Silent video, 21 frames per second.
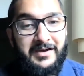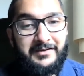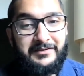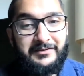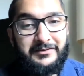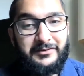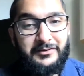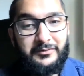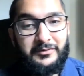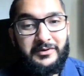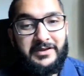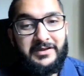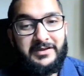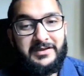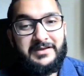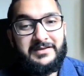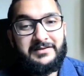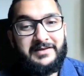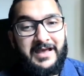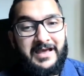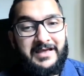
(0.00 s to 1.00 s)
you know,
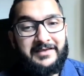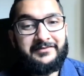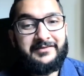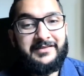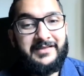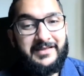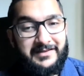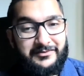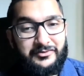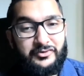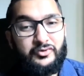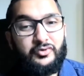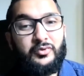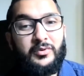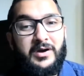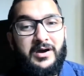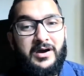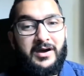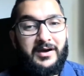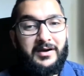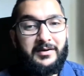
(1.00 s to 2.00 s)
eat as they do